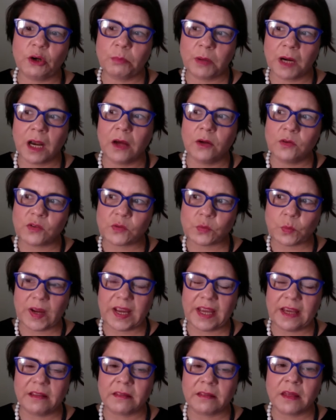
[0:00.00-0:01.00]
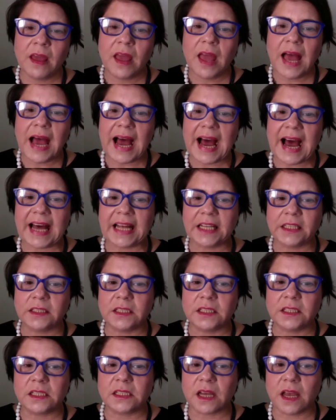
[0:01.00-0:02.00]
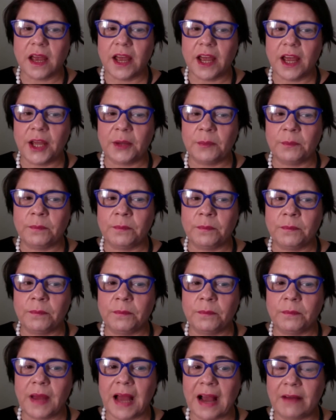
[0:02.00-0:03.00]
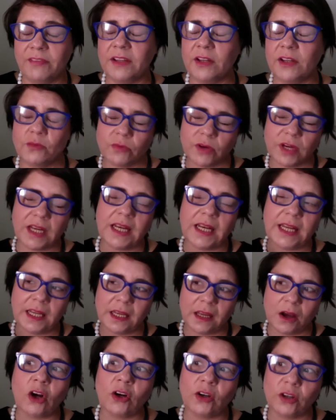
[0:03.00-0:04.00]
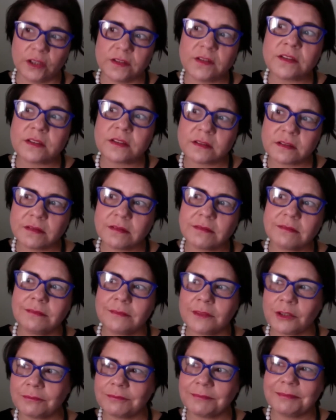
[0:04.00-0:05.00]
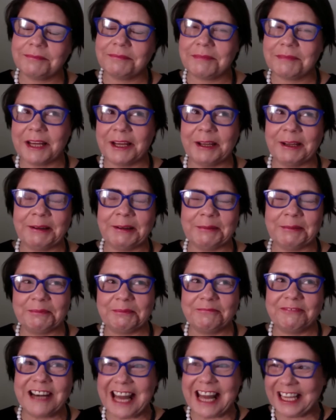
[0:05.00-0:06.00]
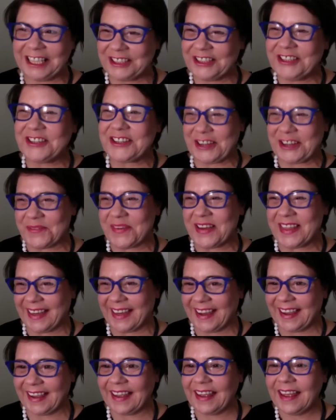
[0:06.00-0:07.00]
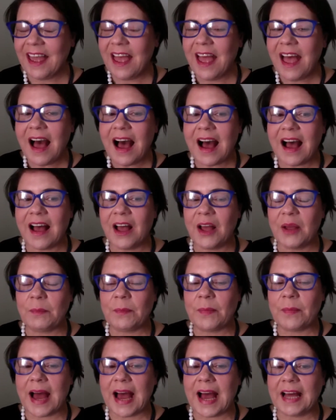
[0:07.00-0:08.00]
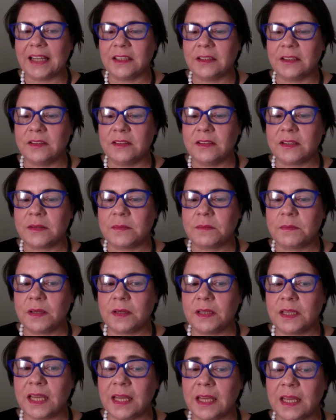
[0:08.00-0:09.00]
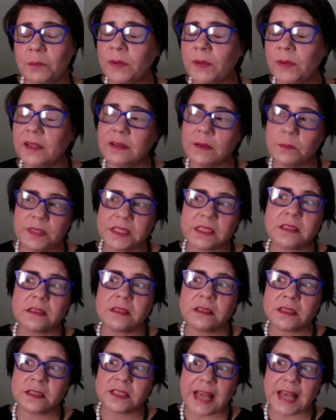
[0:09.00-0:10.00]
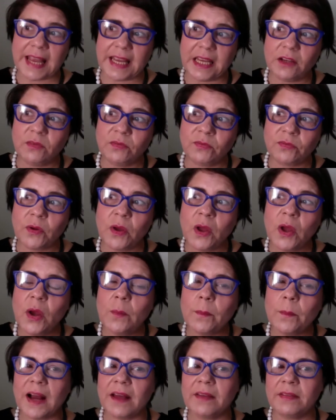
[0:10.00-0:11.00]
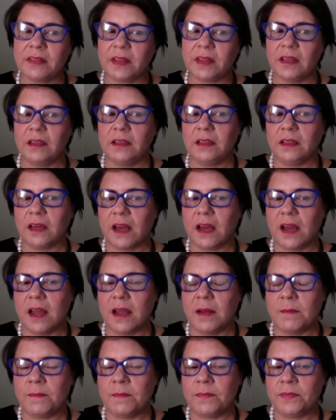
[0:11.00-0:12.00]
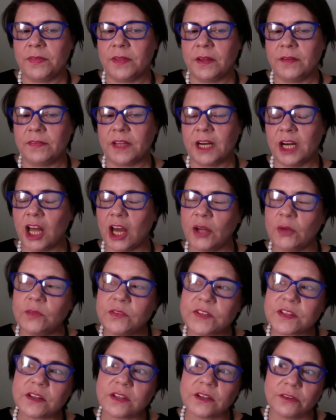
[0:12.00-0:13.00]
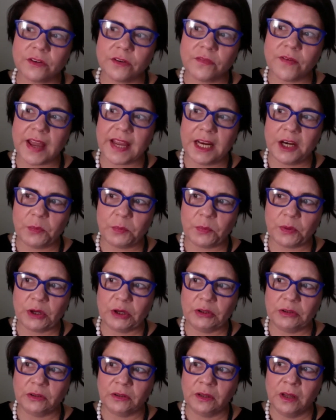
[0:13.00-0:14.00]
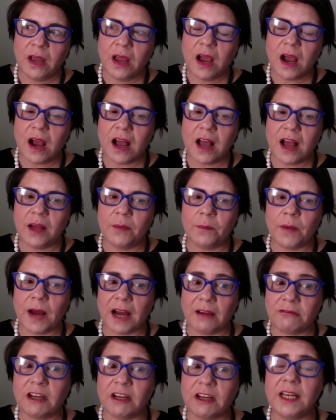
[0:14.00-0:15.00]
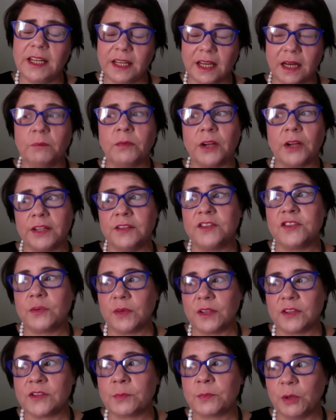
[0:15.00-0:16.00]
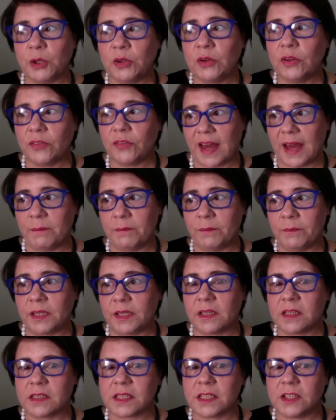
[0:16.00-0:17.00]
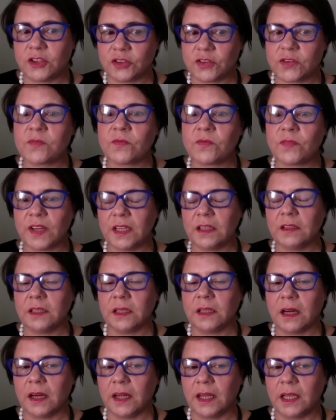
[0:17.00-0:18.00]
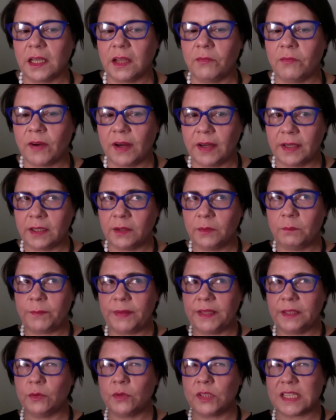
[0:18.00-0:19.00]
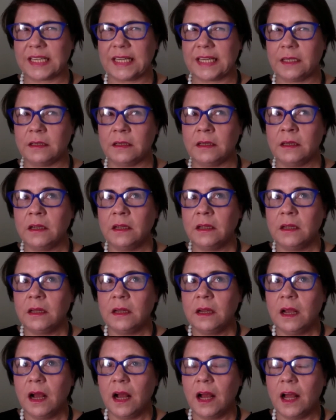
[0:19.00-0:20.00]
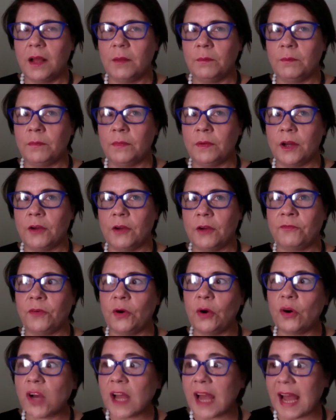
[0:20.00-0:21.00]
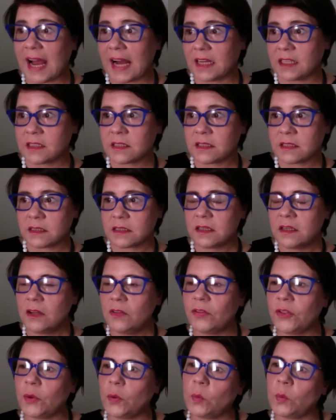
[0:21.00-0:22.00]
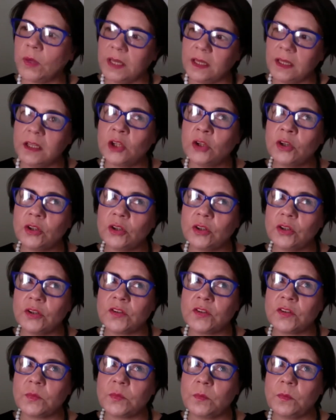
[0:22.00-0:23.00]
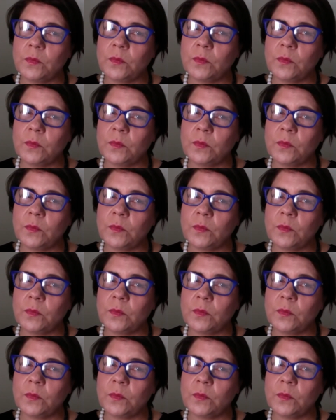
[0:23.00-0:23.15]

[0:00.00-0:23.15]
be up close with, and having a really honest relationship with it, and keeping the business safe. But I think the loans that are available, I really am going to explore them, because it does feel like if I can build in a forecast that we could